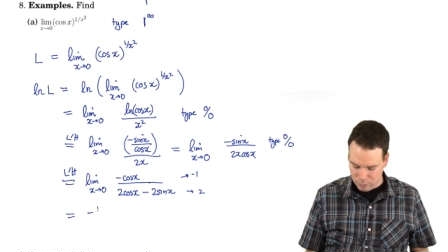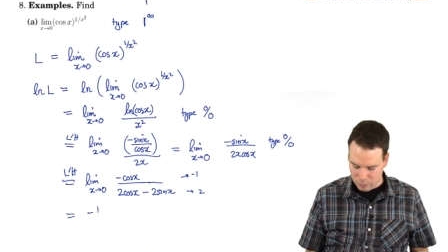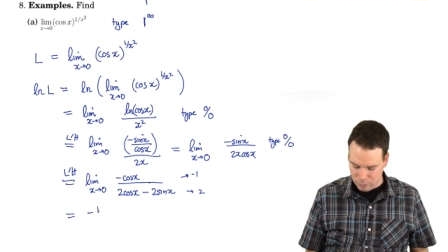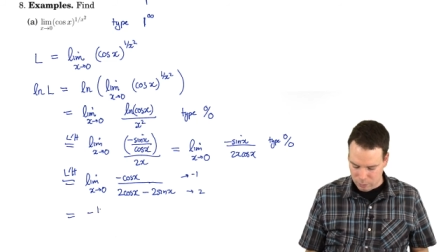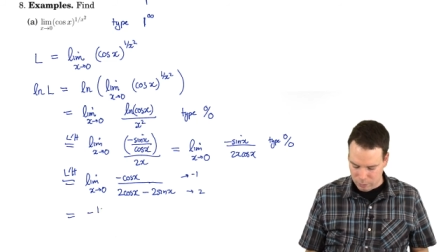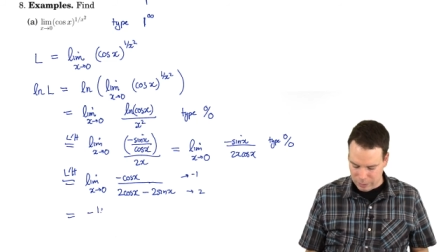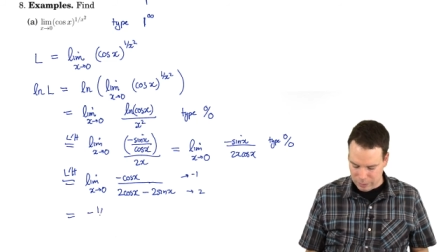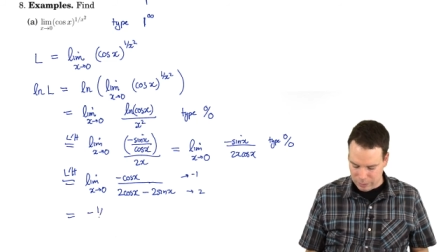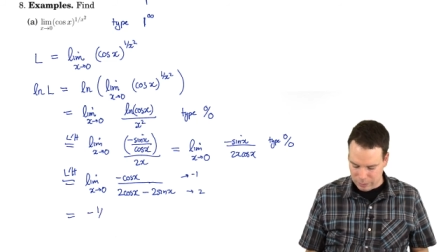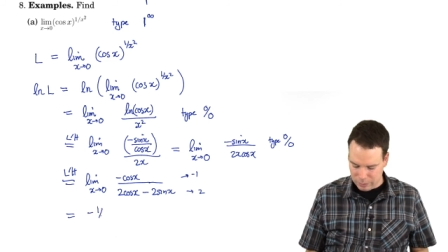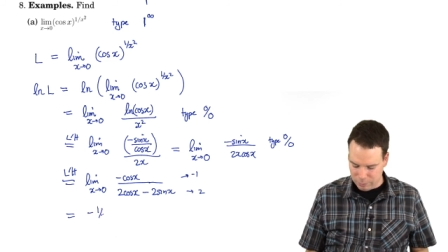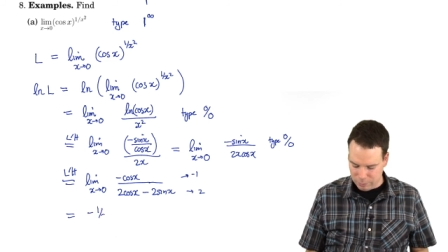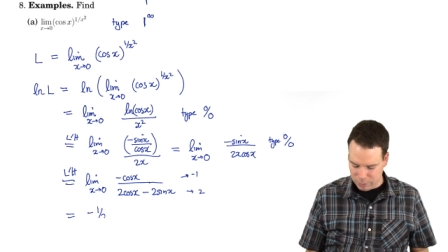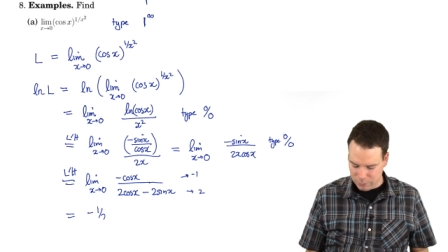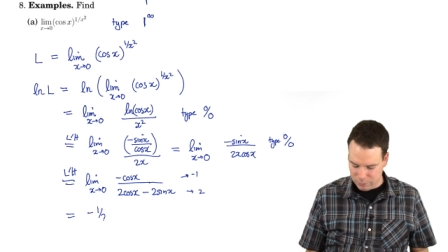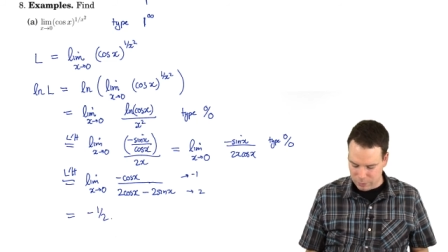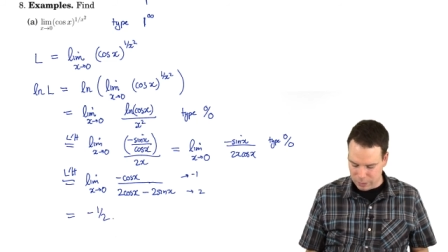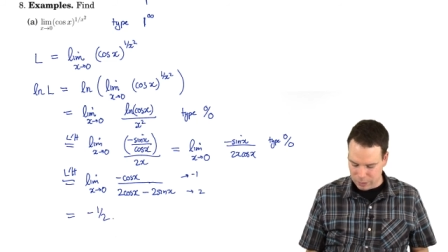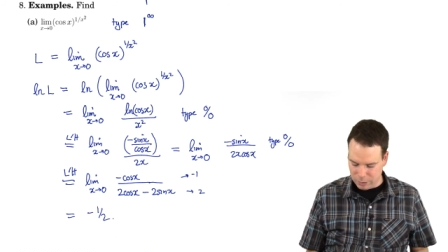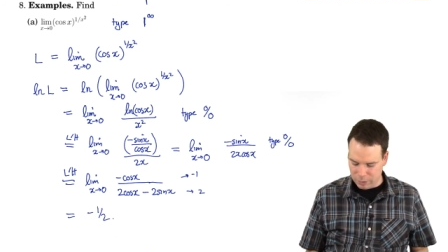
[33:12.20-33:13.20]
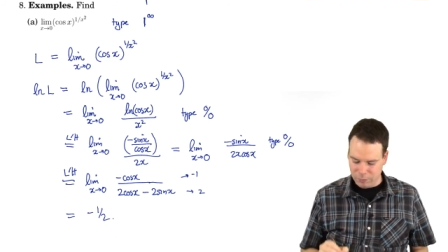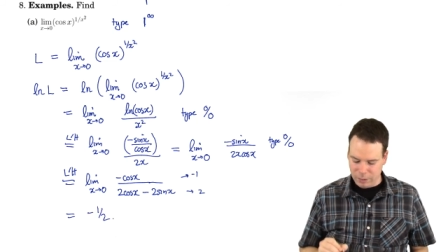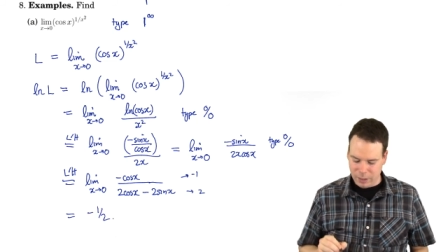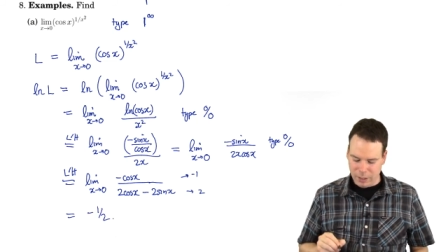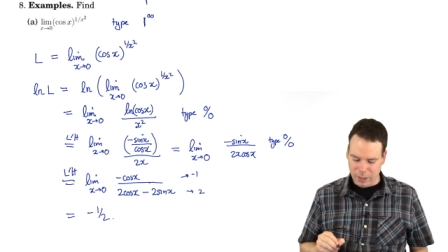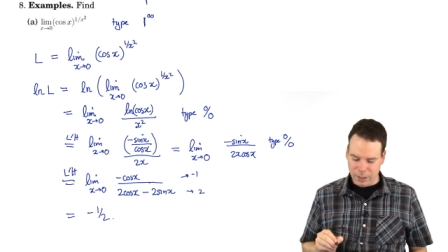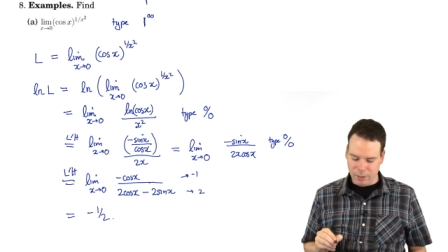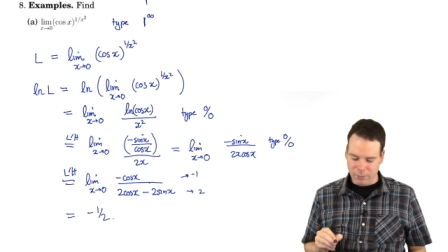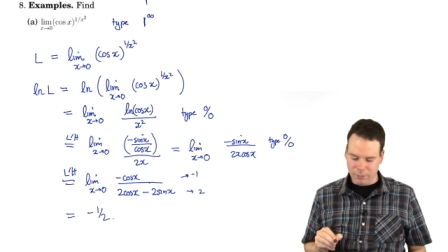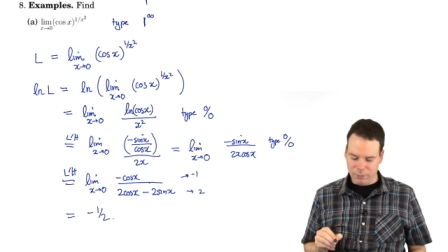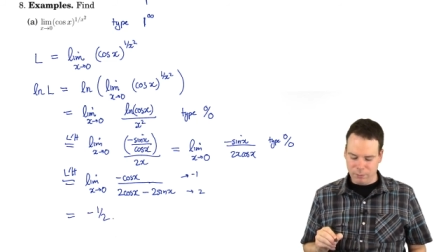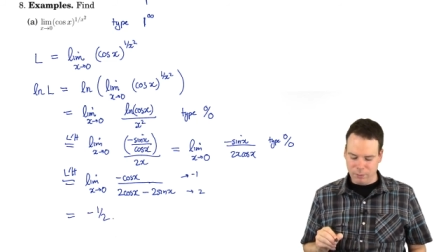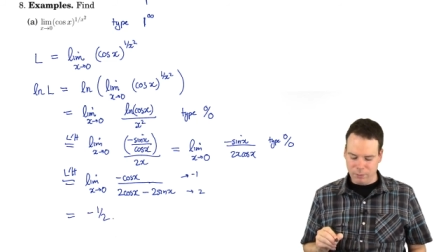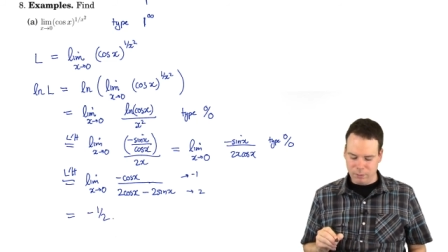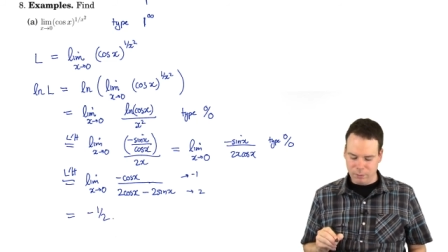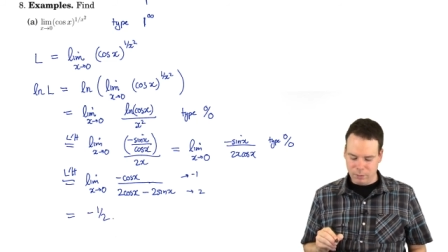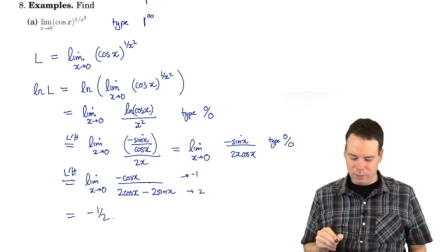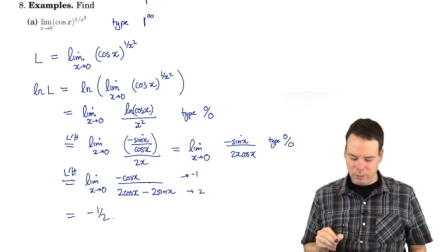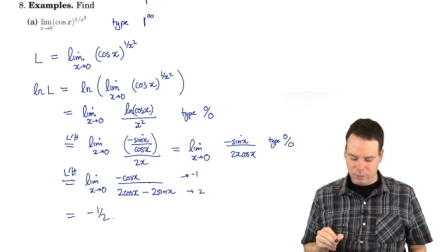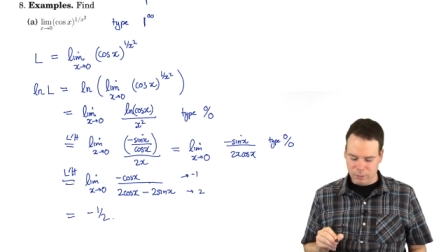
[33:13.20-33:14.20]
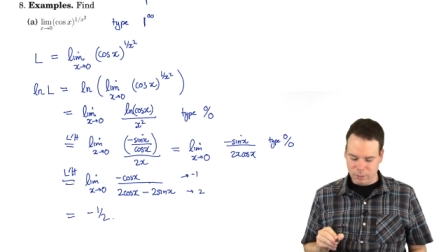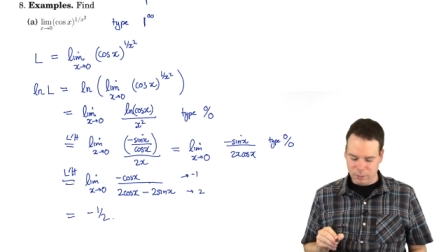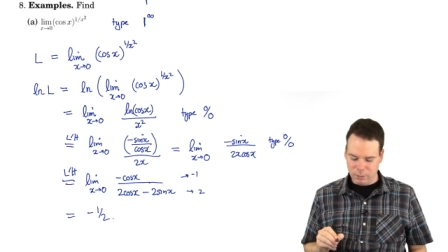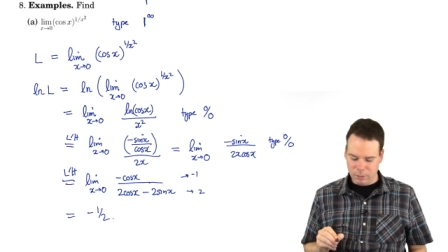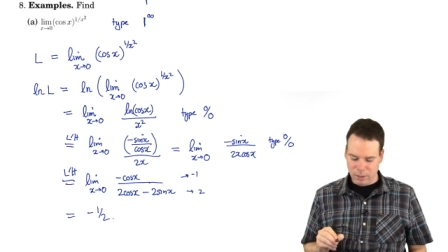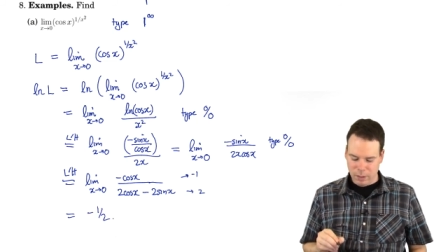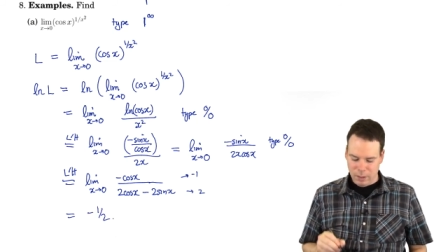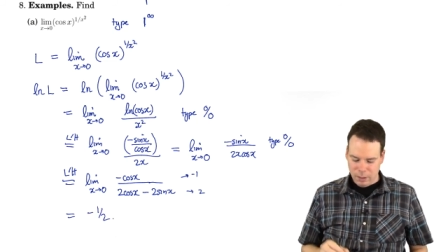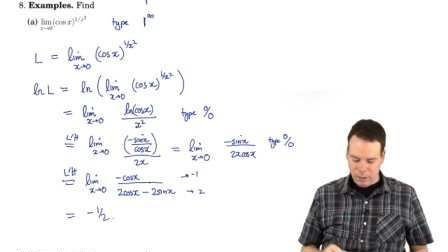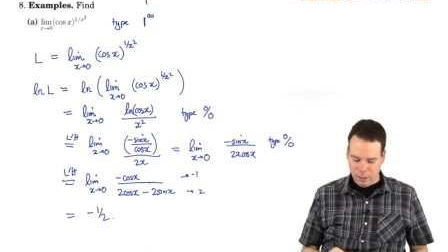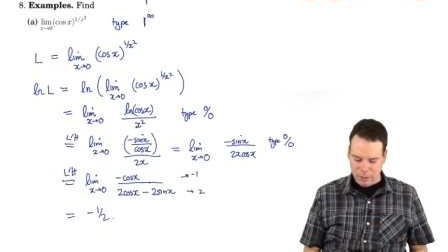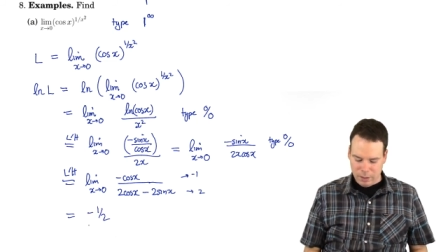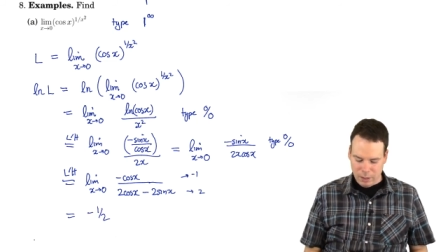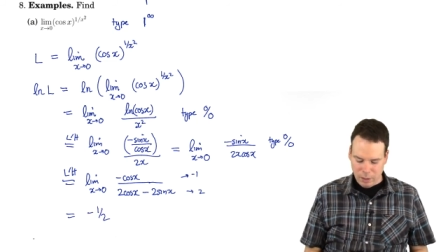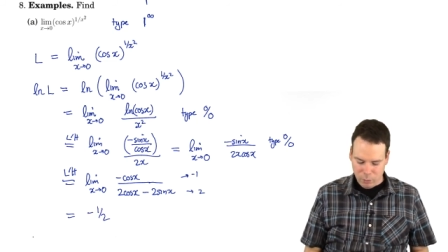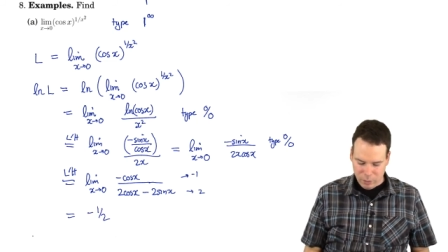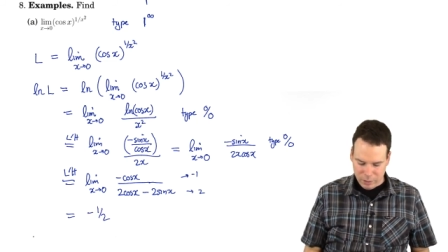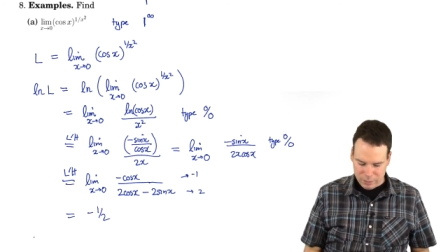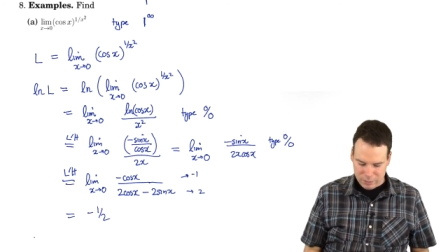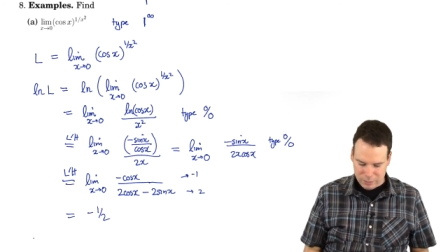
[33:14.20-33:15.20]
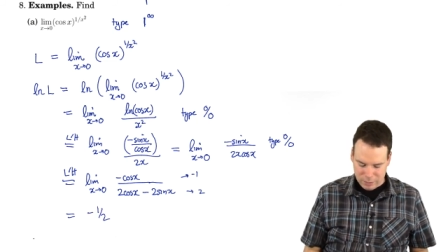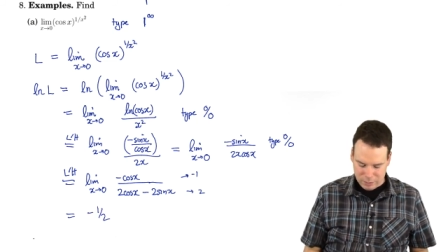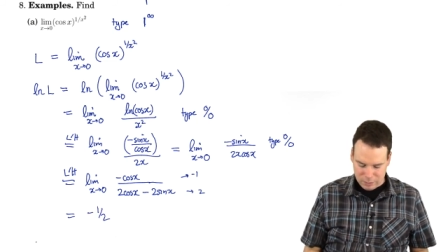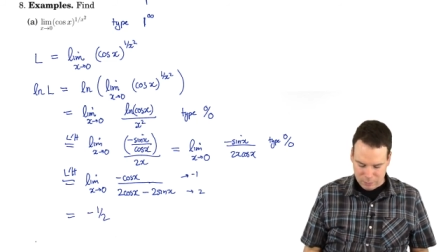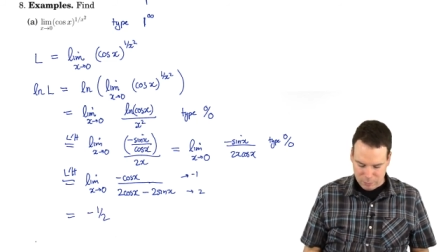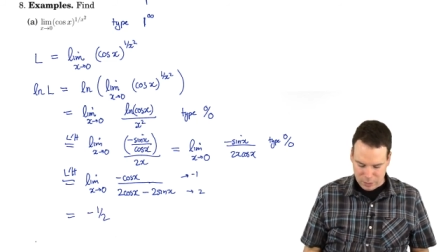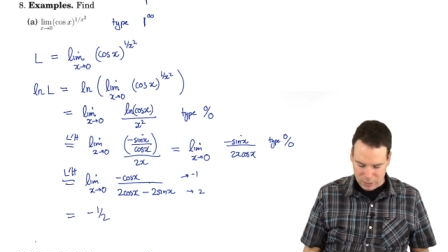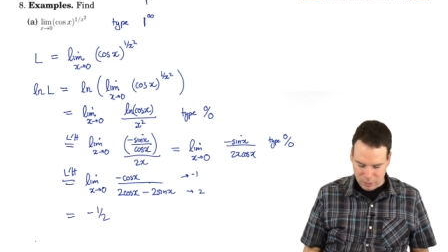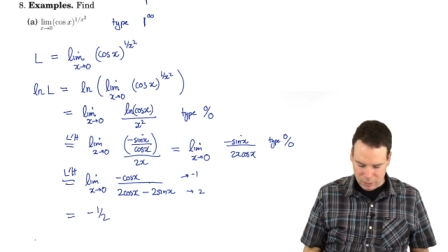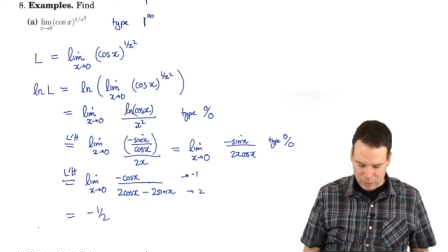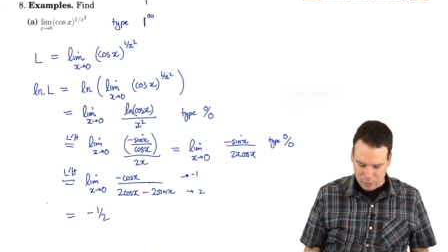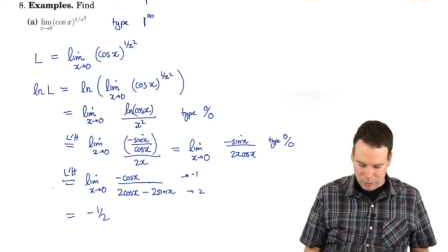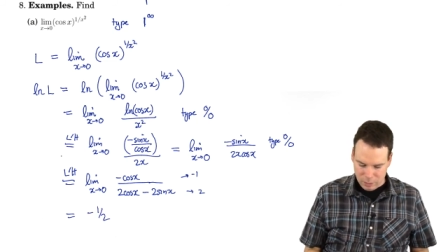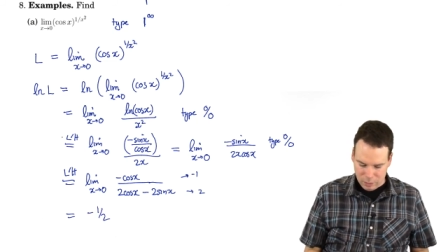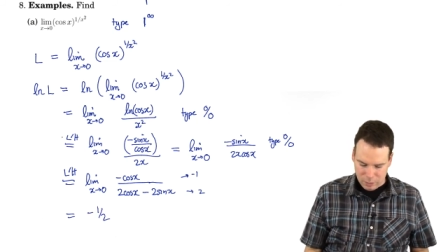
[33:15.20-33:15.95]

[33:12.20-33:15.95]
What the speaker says: we get a limit of negative a half. Now what does this mean?